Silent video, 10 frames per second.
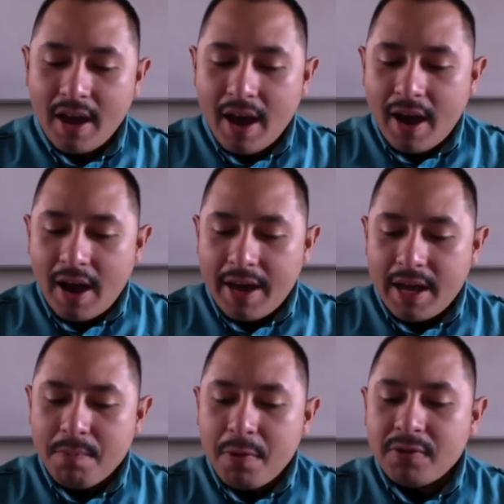A
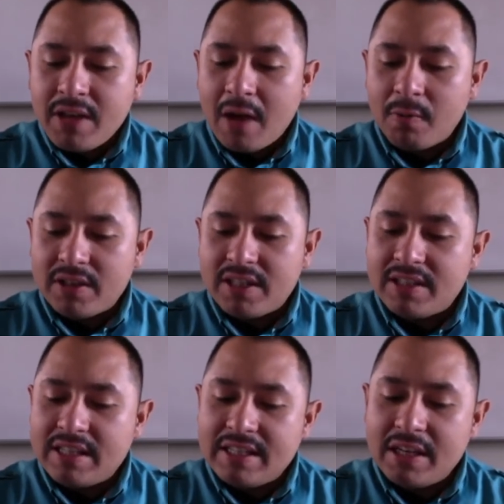hippo sandwich
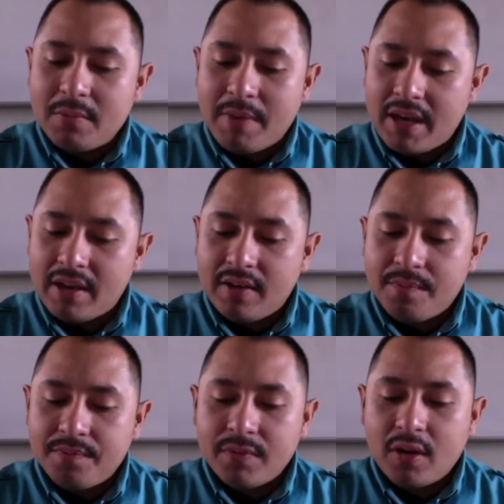is easy to make.
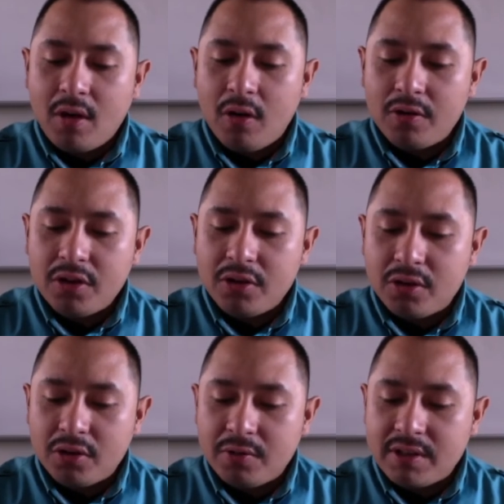All you
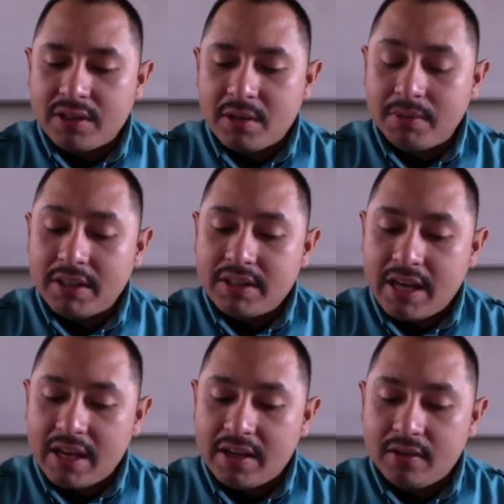do is simply
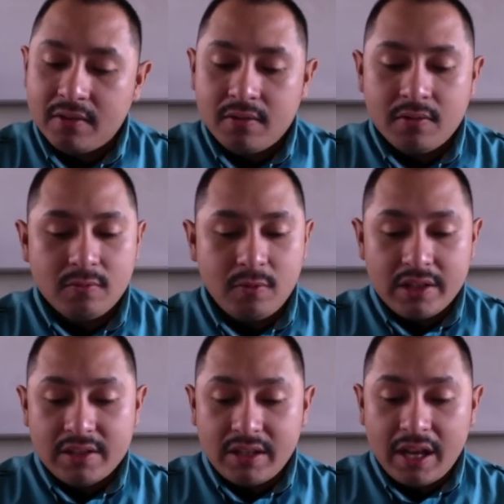take one
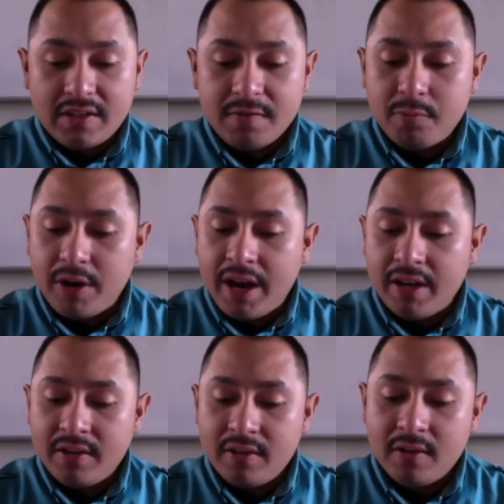slice of
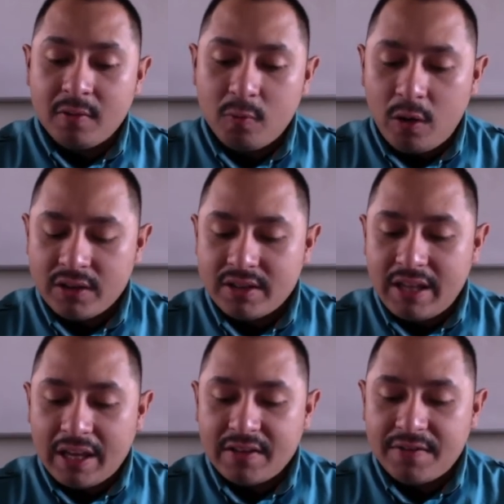bread, one
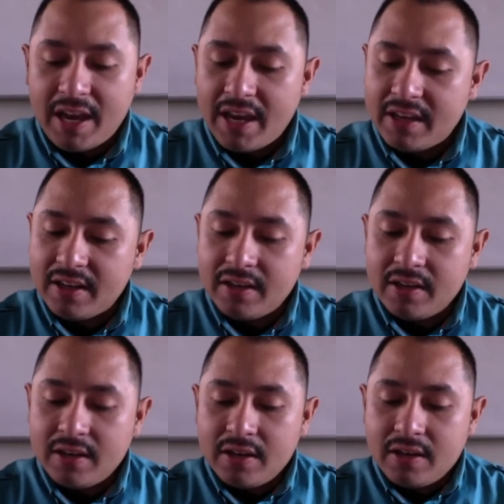slice of cake,
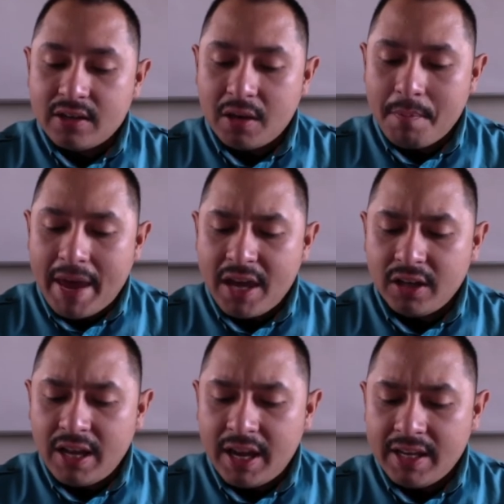some
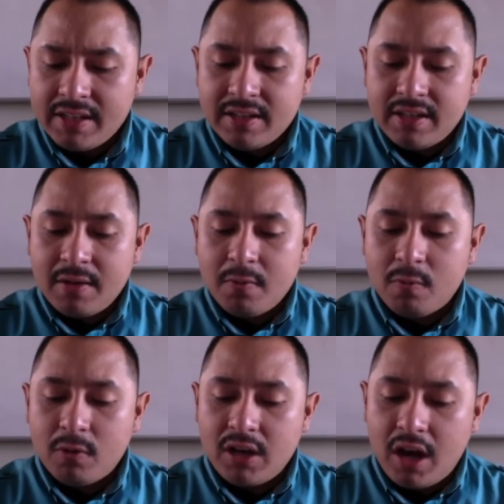mayonnaise,
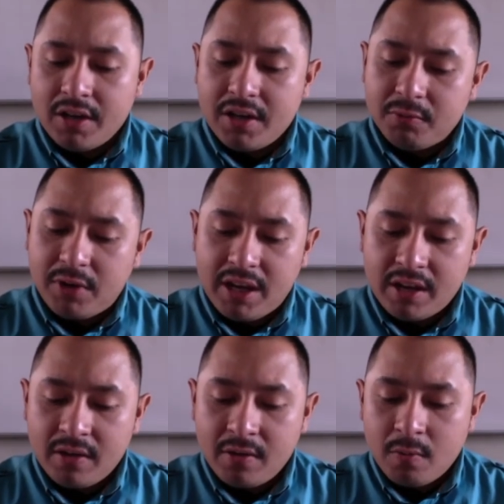one onion
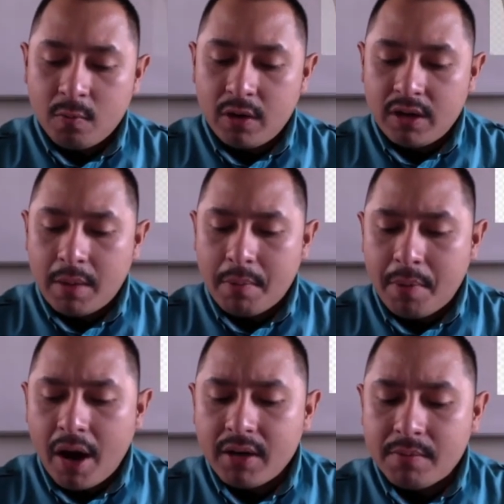ring, one
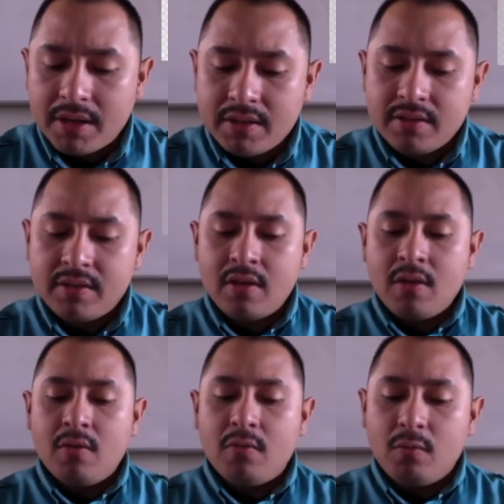hippopotamus,
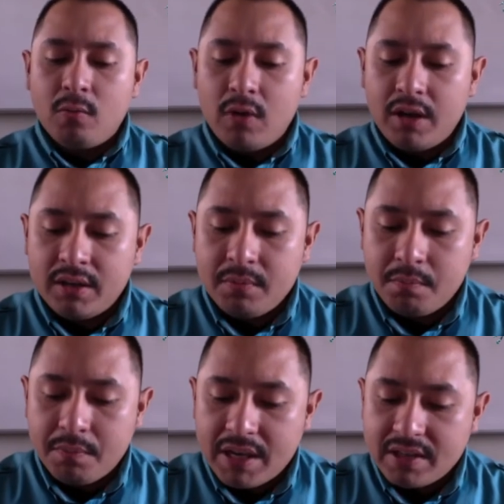one
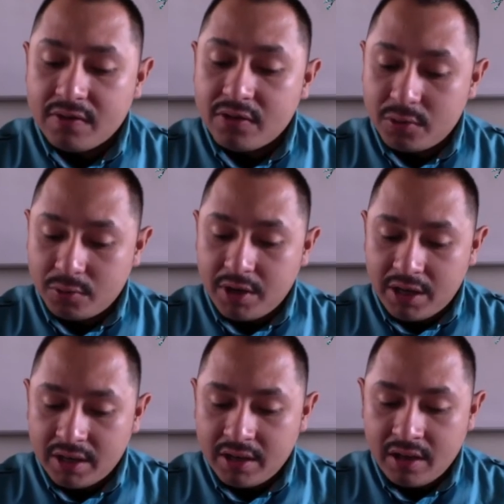piece of
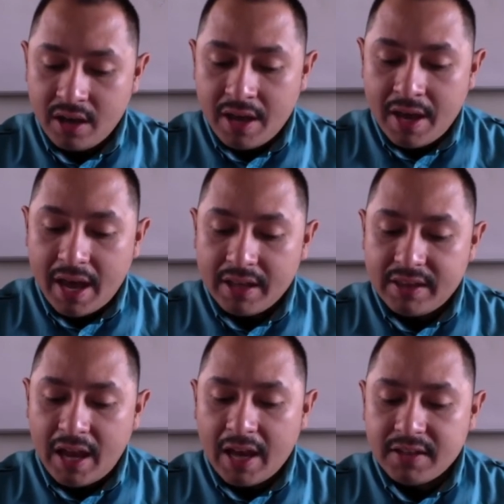string, a
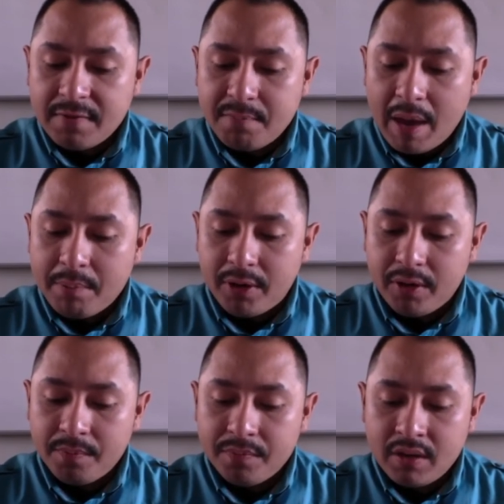dash of
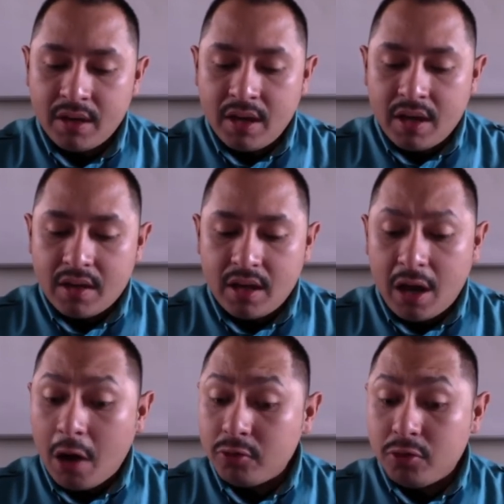pepper, that
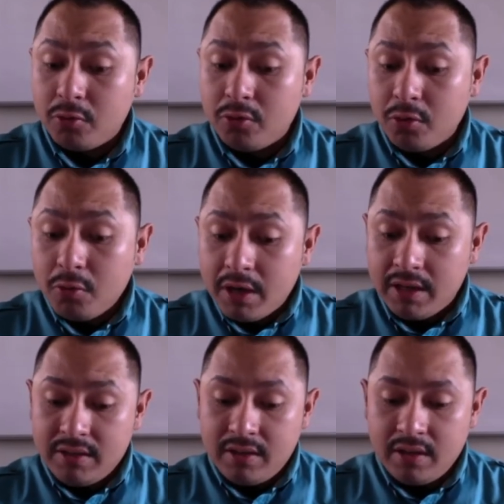how to do
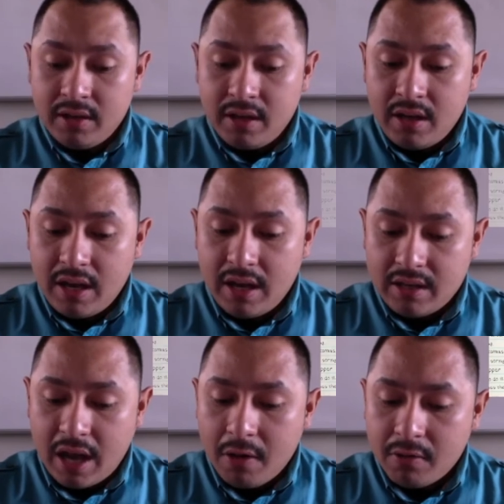it. And
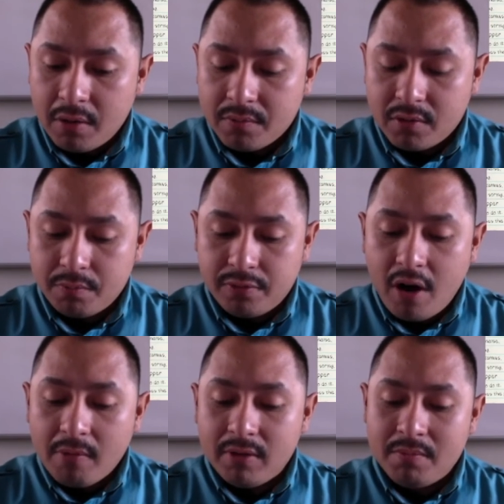now comes the
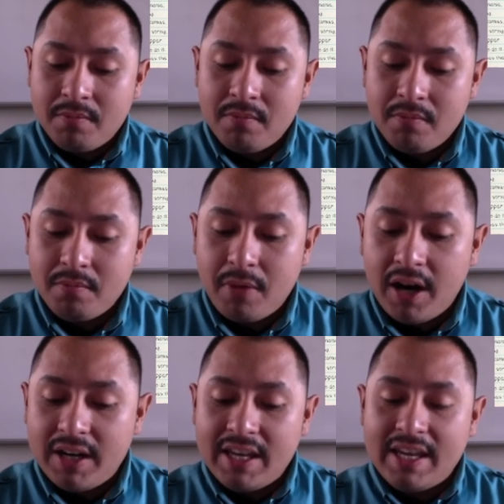problem,
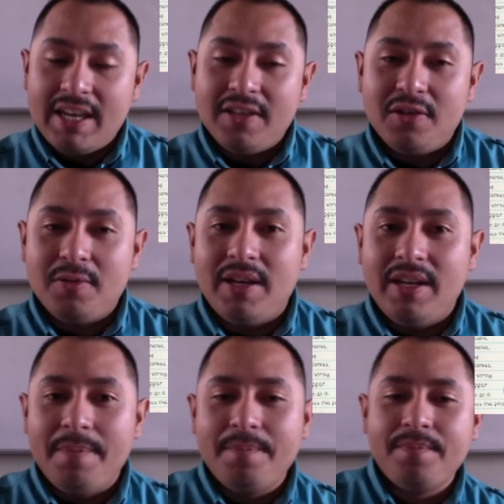biting into
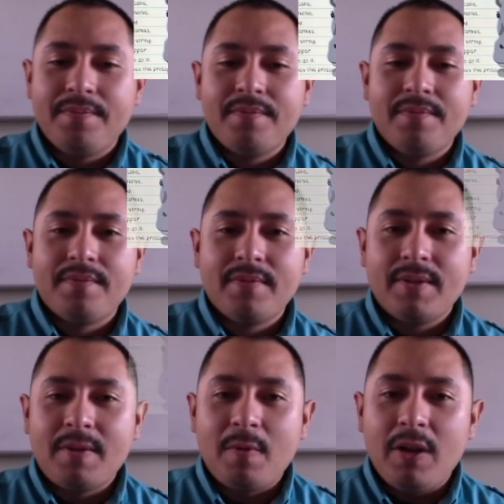it.
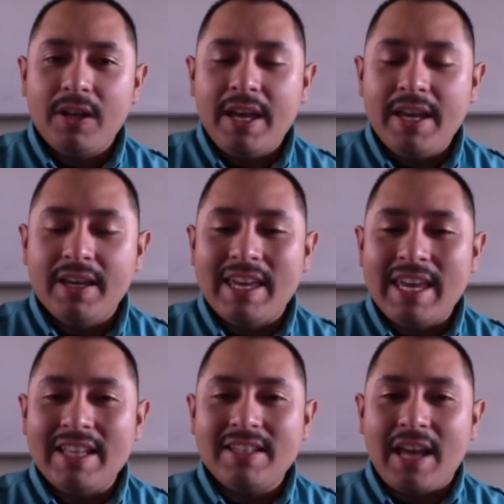Well,
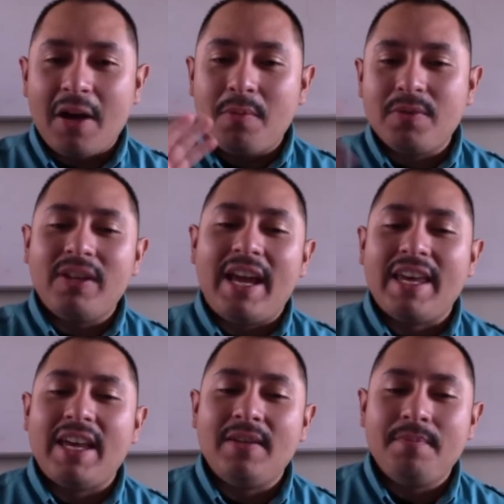kids, I hope you like
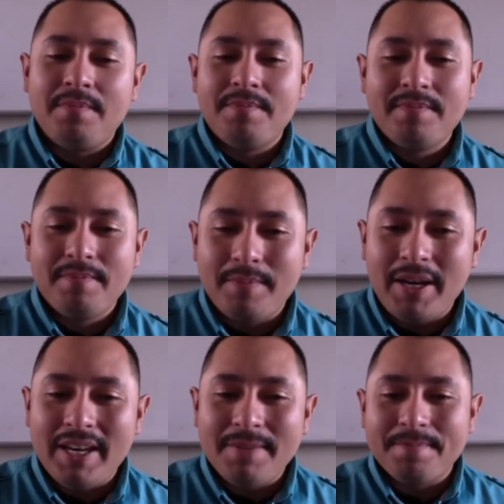it. Bye.